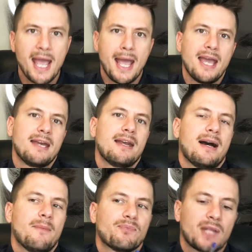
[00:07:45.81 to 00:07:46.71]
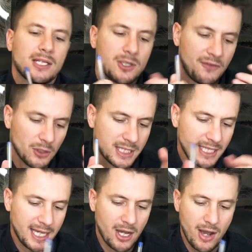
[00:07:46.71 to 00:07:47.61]
And so if you're
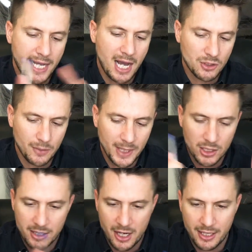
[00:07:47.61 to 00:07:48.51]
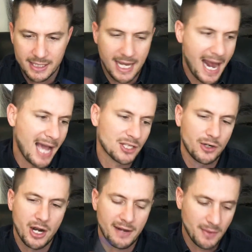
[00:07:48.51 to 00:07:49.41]
sitting there going, I can't do it because I don't understand ads or
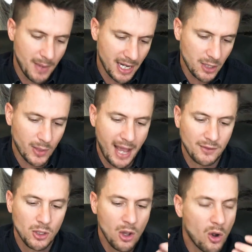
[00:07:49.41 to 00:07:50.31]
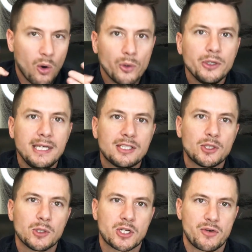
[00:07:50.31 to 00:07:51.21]
I don't have the money or what have you, all you need to
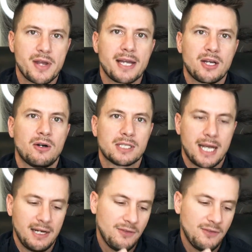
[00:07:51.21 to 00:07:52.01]
do is create content.